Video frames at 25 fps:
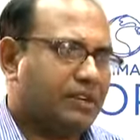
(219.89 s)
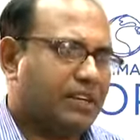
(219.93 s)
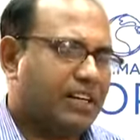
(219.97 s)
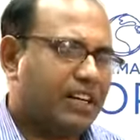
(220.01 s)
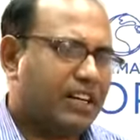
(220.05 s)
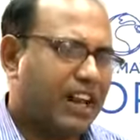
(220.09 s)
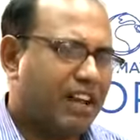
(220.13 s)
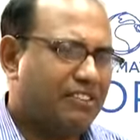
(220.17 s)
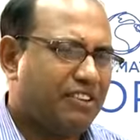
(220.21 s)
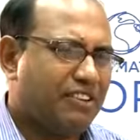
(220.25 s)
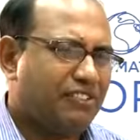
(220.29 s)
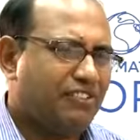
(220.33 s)

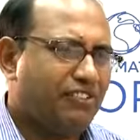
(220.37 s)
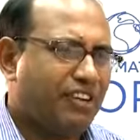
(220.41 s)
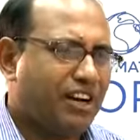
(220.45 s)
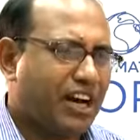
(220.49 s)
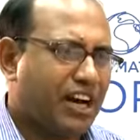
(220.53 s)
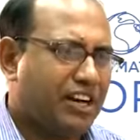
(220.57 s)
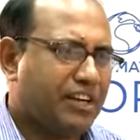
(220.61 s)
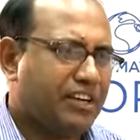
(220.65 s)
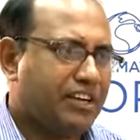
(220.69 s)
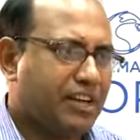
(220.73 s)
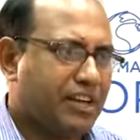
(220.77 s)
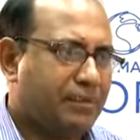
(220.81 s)
climate
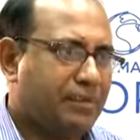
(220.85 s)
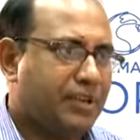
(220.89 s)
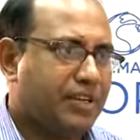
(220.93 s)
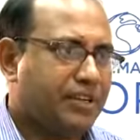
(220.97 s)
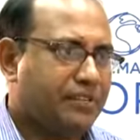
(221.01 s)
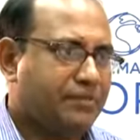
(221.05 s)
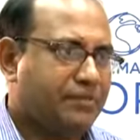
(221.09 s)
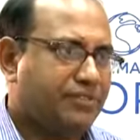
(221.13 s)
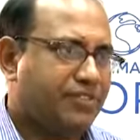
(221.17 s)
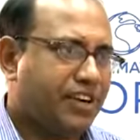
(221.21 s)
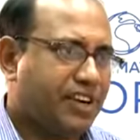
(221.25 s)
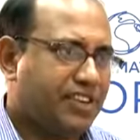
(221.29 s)
fund, I
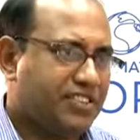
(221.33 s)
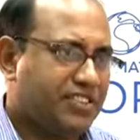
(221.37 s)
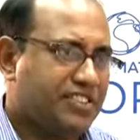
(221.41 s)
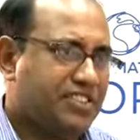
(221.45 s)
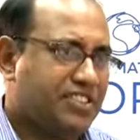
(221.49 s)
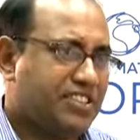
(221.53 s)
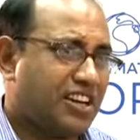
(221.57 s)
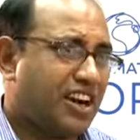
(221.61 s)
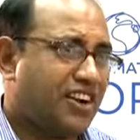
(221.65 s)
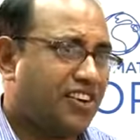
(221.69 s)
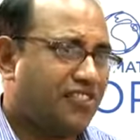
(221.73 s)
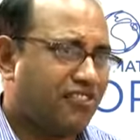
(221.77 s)
mean, fast
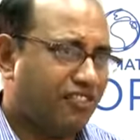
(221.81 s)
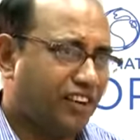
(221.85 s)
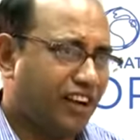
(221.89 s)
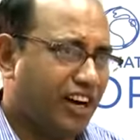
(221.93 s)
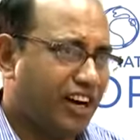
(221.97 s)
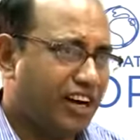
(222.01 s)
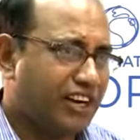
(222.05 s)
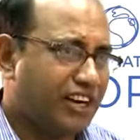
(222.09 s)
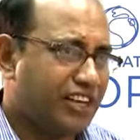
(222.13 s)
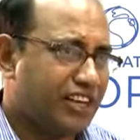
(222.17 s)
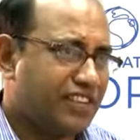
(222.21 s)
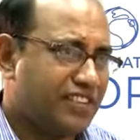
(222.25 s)
start
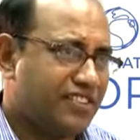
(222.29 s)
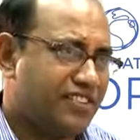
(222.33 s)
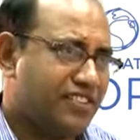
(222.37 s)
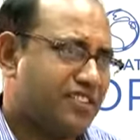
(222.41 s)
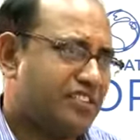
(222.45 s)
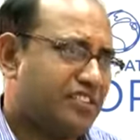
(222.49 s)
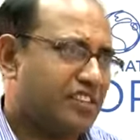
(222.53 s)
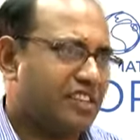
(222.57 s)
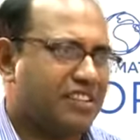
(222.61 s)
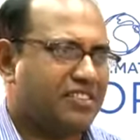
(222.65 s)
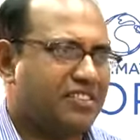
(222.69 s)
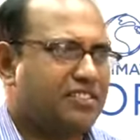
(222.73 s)
fund, it's,
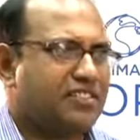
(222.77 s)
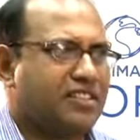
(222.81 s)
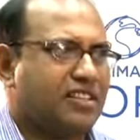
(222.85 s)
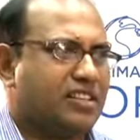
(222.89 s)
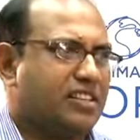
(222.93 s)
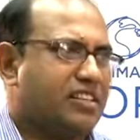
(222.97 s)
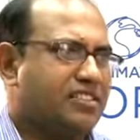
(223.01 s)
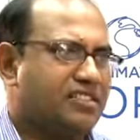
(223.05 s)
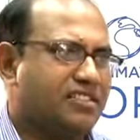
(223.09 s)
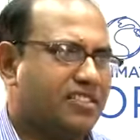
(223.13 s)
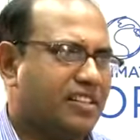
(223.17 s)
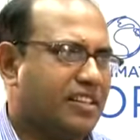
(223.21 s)
it's,
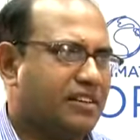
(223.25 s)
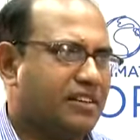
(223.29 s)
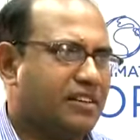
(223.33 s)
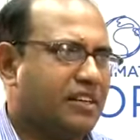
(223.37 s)
it's,